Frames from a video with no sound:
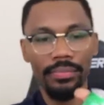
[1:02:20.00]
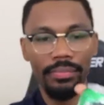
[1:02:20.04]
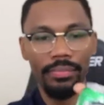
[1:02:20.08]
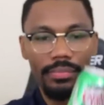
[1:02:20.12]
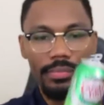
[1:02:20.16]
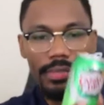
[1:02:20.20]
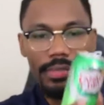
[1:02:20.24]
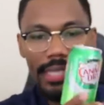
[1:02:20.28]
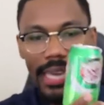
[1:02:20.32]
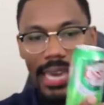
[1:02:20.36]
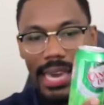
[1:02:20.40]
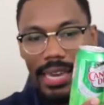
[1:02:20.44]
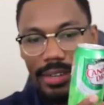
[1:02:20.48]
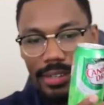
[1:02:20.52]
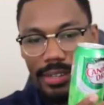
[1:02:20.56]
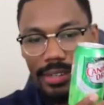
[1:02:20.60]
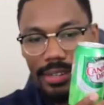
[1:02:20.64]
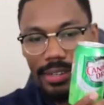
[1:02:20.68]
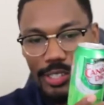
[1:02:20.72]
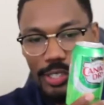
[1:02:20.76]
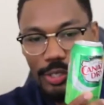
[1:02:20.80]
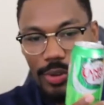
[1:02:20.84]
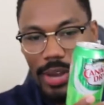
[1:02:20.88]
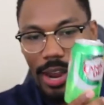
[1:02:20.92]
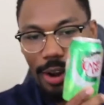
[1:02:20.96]
Canada
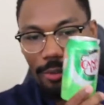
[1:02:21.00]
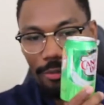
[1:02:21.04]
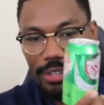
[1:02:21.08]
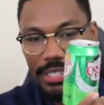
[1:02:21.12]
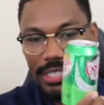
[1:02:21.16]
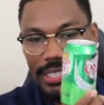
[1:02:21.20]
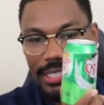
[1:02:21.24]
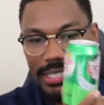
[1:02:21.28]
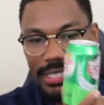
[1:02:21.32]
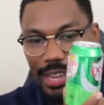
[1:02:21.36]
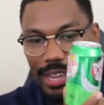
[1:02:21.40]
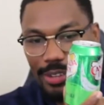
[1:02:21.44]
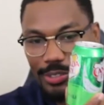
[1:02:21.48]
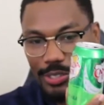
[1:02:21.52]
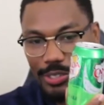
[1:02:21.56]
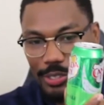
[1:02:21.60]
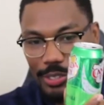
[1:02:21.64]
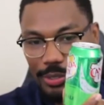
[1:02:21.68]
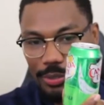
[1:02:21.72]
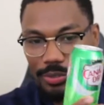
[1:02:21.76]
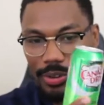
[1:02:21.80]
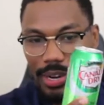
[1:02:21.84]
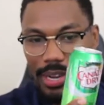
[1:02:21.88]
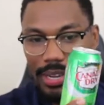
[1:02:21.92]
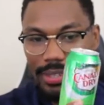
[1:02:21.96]
Dry reaches out to
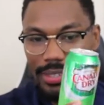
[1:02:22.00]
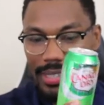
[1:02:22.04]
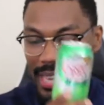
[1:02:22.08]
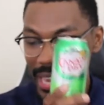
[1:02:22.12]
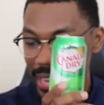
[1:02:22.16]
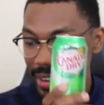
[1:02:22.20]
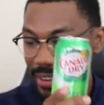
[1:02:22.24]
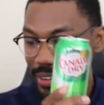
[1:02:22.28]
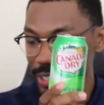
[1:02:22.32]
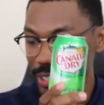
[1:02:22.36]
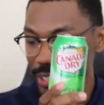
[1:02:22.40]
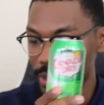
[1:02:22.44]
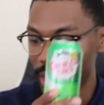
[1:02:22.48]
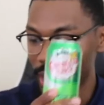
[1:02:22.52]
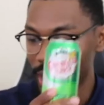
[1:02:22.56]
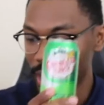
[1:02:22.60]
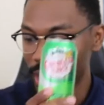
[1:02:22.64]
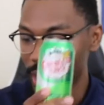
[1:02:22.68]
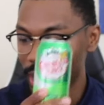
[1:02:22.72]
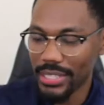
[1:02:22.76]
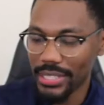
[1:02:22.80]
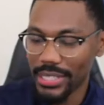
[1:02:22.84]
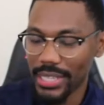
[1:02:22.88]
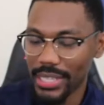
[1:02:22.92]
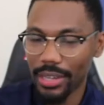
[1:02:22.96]
you, right? Canada Dry
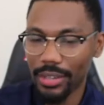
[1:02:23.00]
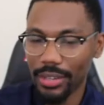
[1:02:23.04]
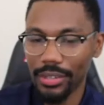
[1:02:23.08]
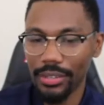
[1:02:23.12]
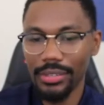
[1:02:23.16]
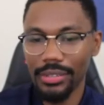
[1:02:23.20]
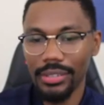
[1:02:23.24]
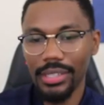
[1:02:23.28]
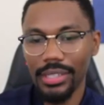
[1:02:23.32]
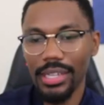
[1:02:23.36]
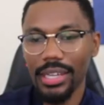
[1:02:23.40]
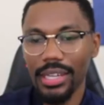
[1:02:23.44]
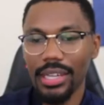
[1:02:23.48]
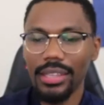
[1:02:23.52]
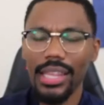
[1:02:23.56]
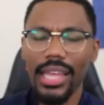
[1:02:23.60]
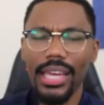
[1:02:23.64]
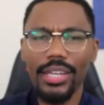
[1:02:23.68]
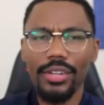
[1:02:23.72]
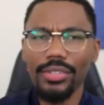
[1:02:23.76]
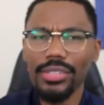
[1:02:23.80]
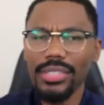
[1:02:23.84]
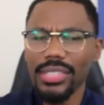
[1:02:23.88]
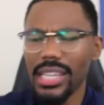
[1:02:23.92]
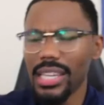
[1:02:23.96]
reaches out
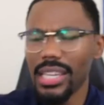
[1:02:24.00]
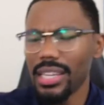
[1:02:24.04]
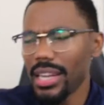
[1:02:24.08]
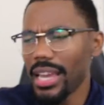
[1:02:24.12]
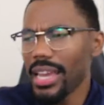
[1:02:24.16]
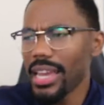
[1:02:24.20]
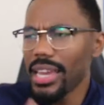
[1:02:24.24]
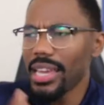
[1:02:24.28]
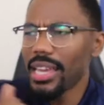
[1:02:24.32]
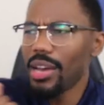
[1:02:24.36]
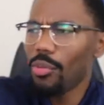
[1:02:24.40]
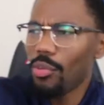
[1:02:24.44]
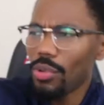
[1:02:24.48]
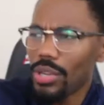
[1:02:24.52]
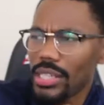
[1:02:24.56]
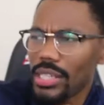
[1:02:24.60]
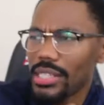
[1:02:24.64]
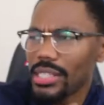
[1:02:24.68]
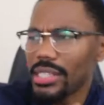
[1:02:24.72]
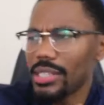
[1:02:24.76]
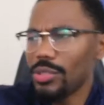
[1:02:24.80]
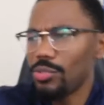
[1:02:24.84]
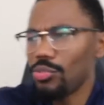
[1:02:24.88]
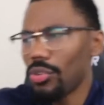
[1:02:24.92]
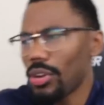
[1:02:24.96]
like, Christina, hey, I want
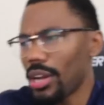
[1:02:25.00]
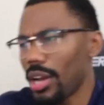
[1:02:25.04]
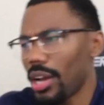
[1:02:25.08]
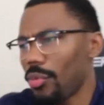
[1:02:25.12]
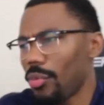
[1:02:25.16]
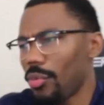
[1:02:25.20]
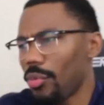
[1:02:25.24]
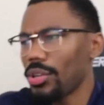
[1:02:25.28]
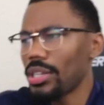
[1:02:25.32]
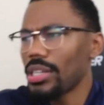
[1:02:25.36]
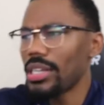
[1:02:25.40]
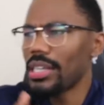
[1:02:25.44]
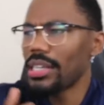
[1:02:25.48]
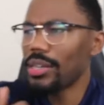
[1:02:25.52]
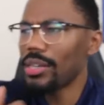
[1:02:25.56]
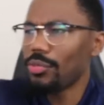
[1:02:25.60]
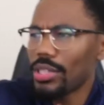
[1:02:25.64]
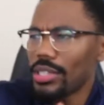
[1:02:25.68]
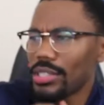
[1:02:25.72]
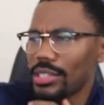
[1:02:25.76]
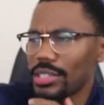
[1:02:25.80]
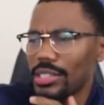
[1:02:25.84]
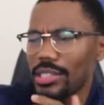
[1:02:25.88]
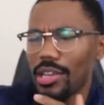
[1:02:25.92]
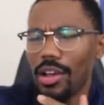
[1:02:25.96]

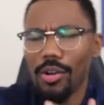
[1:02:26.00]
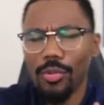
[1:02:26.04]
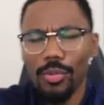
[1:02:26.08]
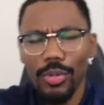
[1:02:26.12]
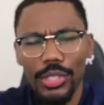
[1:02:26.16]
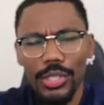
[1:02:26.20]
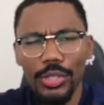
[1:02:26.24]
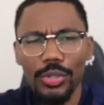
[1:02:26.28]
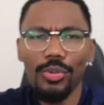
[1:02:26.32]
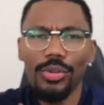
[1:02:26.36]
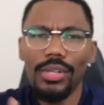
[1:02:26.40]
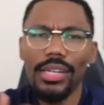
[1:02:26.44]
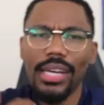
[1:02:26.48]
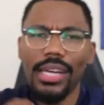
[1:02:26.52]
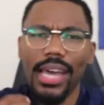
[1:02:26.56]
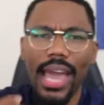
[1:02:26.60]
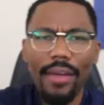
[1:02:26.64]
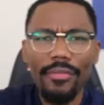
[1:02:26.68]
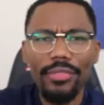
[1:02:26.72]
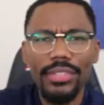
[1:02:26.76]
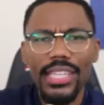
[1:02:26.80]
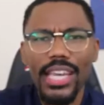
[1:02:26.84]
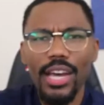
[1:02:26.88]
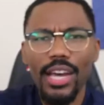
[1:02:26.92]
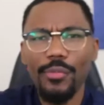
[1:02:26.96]
to talk with you. Want to
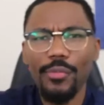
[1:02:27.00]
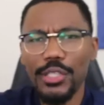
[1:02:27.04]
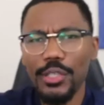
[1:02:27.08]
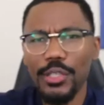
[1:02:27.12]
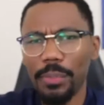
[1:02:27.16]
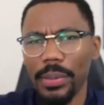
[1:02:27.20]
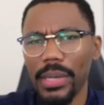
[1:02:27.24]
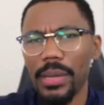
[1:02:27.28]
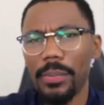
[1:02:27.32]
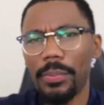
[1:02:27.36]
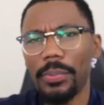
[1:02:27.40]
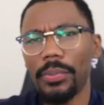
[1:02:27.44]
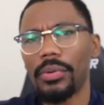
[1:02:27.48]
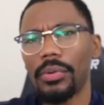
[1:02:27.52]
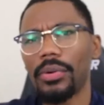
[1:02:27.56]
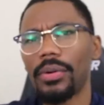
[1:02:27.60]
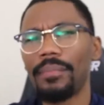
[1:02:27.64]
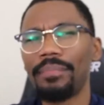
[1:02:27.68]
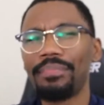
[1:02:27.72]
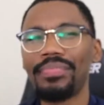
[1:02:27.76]
advertise with your people.